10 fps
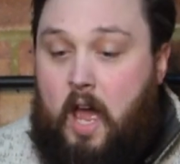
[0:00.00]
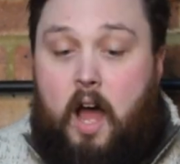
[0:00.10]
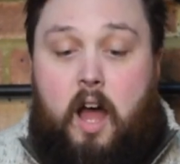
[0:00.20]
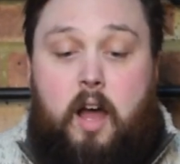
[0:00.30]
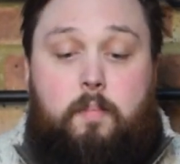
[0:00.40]

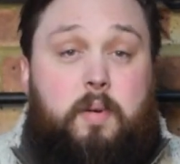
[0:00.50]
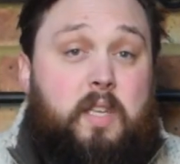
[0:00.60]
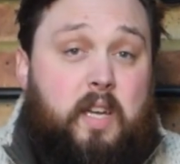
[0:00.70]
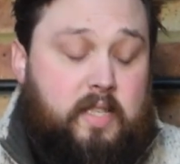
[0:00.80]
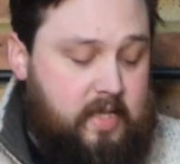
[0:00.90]
But
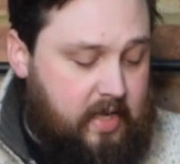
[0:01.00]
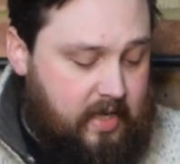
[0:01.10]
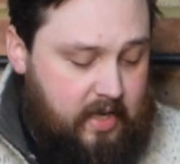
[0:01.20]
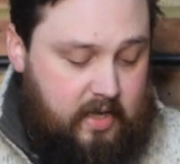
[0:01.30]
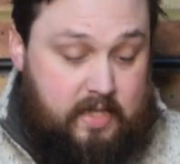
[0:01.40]
yeah, it's
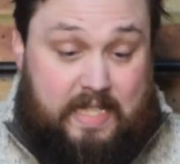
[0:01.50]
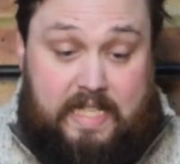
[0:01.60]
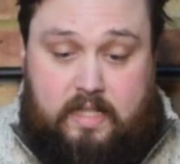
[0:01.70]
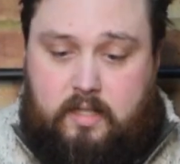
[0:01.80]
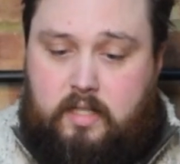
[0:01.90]
a
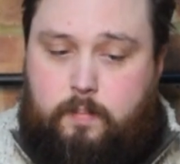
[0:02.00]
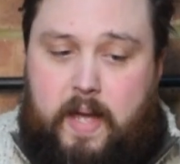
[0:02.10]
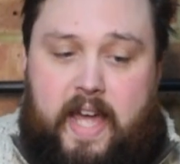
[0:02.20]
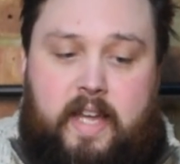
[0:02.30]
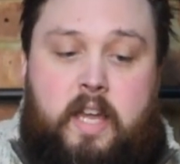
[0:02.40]
decent sized
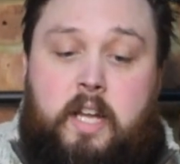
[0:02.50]
bag